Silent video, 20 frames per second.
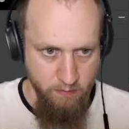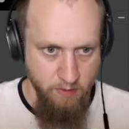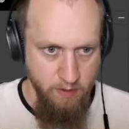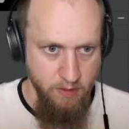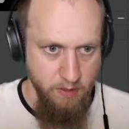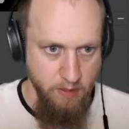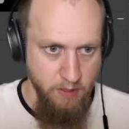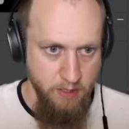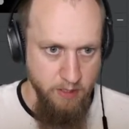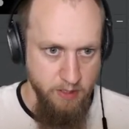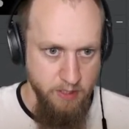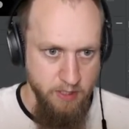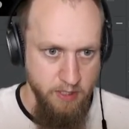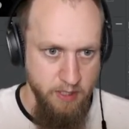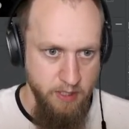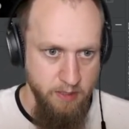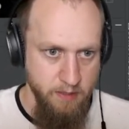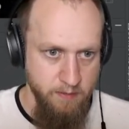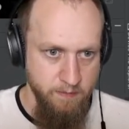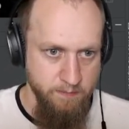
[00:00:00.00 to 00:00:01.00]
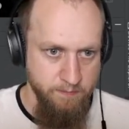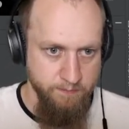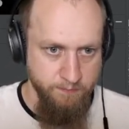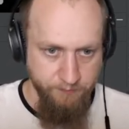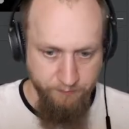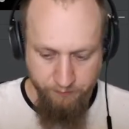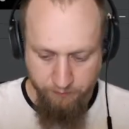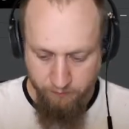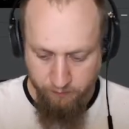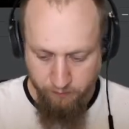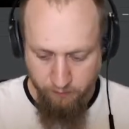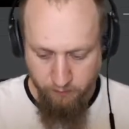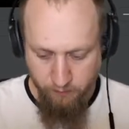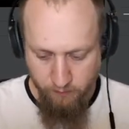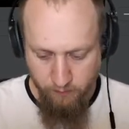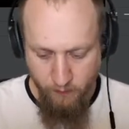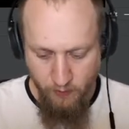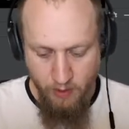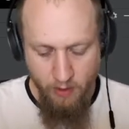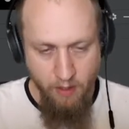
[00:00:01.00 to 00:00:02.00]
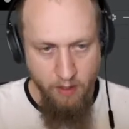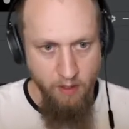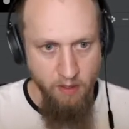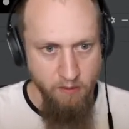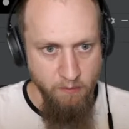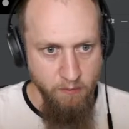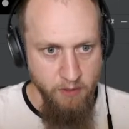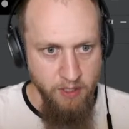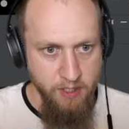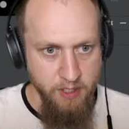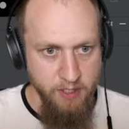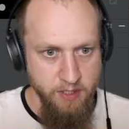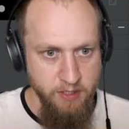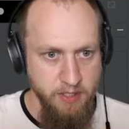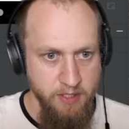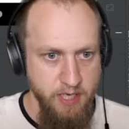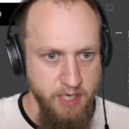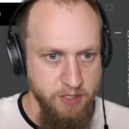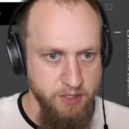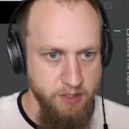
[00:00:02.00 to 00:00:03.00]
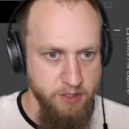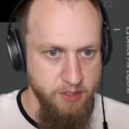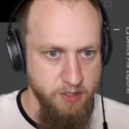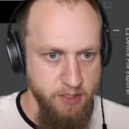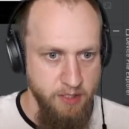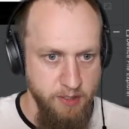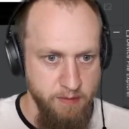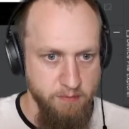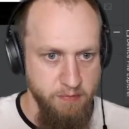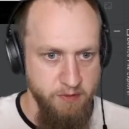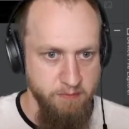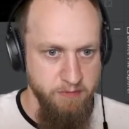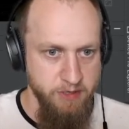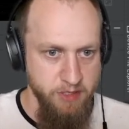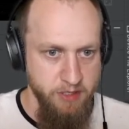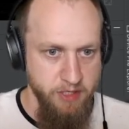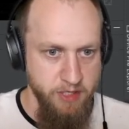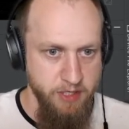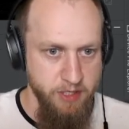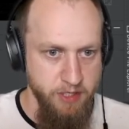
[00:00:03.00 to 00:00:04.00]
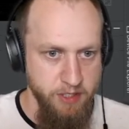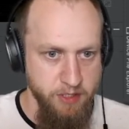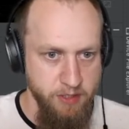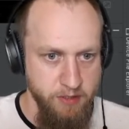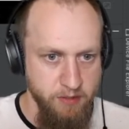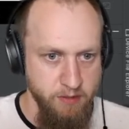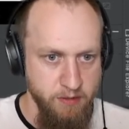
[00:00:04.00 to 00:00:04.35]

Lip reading: And then we need an actual implementation.